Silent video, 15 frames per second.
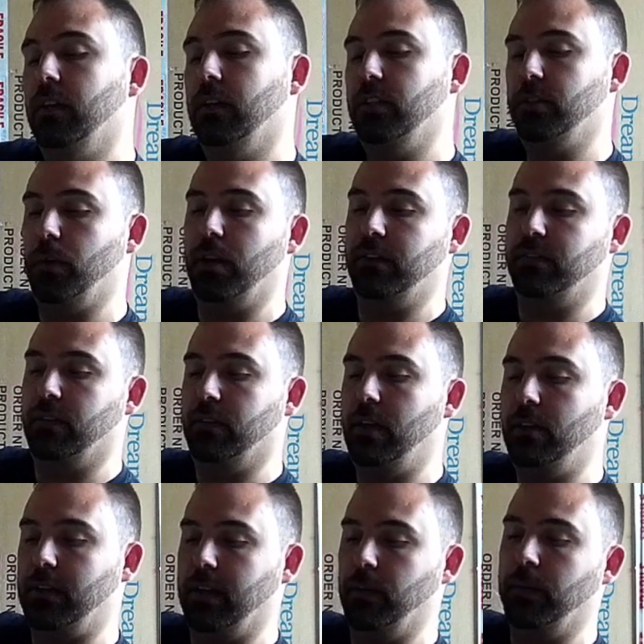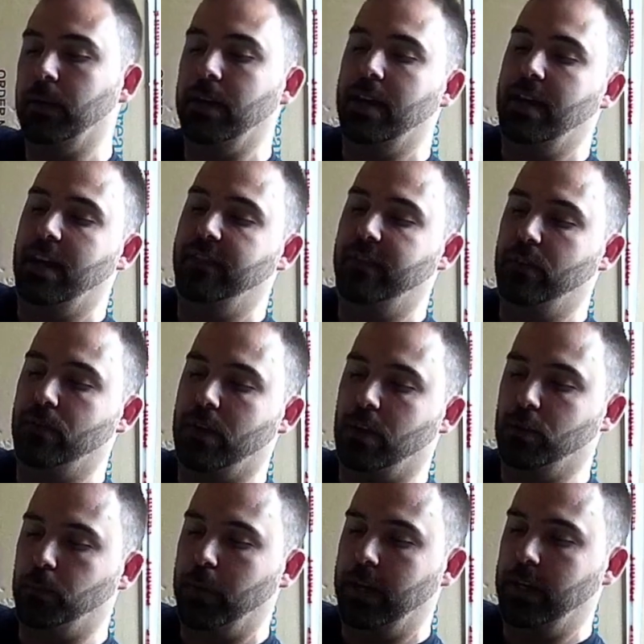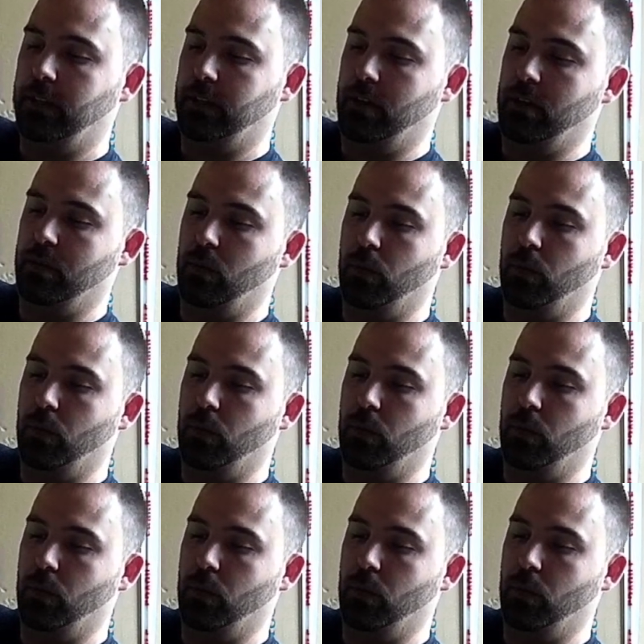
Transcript: So I've gone, okay, well, if it all goes Pete Tong,